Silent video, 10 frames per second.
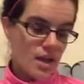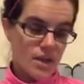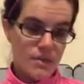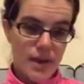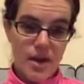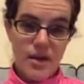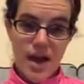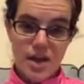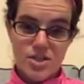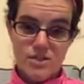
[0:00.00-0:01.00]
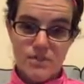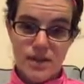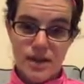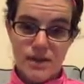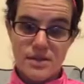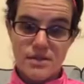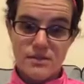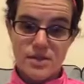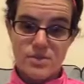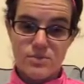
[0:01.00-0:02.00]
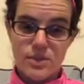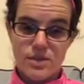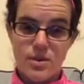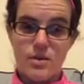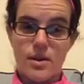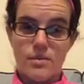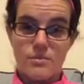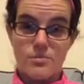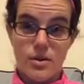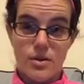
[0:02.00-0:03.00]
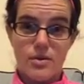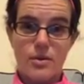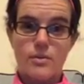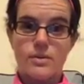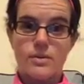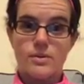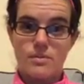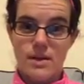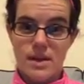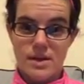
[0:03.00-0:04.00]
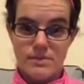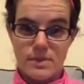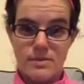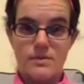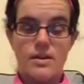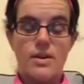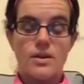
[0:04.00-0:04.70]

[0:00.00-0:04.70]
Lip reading: Then we had our action plan, which was, and part of the goal was with my husband.